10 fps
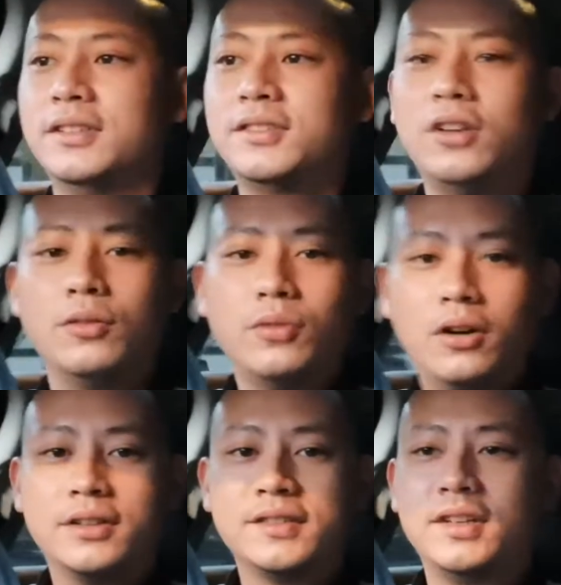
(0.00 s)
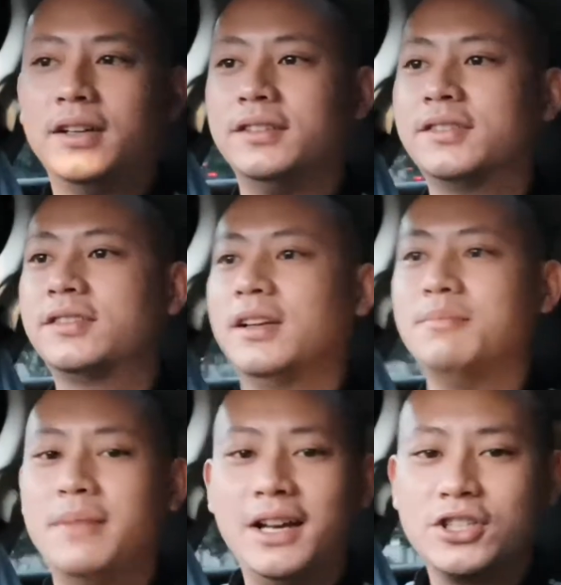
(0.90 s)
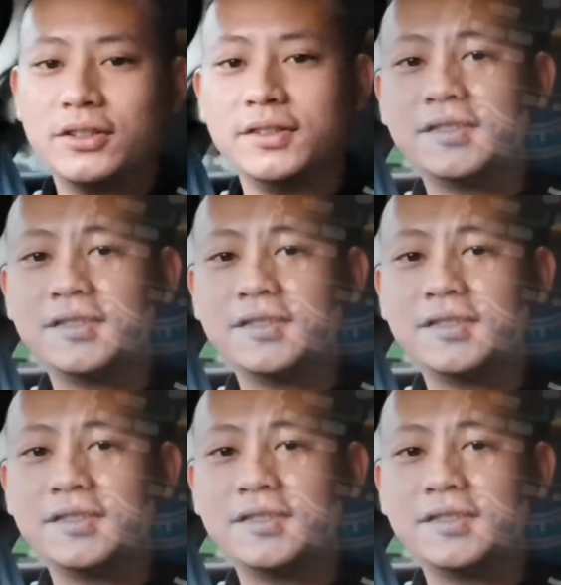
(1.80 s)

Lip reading: It's not rocket science. That magical